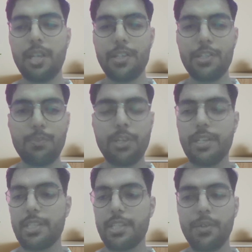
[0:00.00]
I jumped.
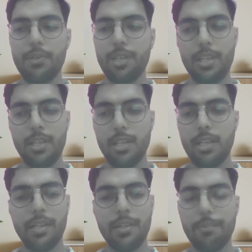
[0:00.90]
It is a newly
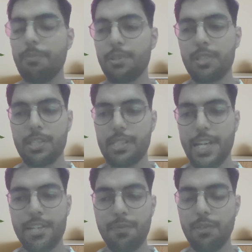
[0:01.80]

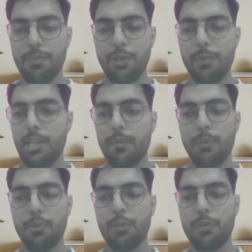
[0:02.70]
sketch. We built up
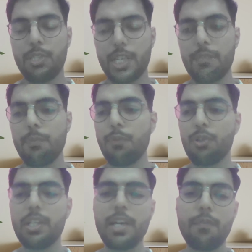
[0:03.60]
a product from scratch.
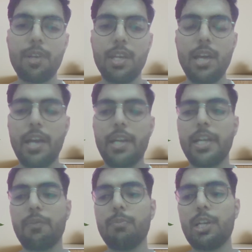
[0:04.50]
Before that, I
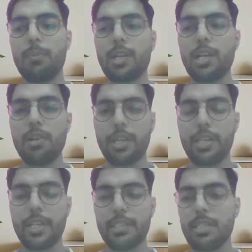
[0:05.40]
connect with multiple cloud
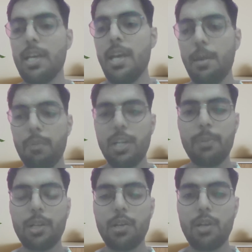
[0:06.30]
architects,
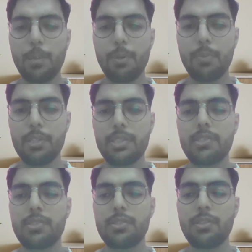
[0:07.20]
multiple cloud
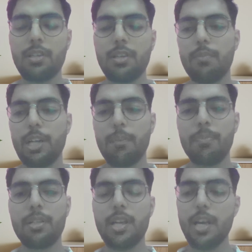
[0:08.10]
developers,
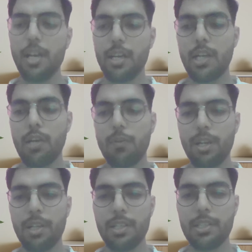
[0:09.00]
multiple cloud
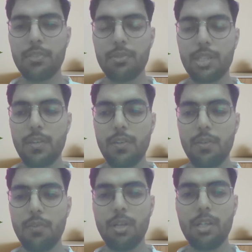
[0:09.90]
vendors to
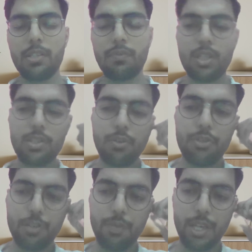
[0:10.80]
see what
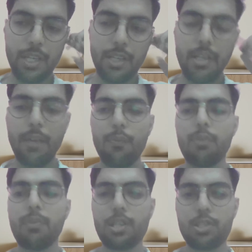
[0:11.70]
solution we can give
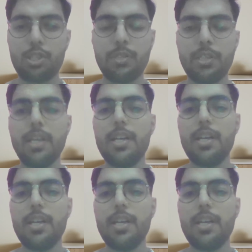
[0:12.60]
to our customer,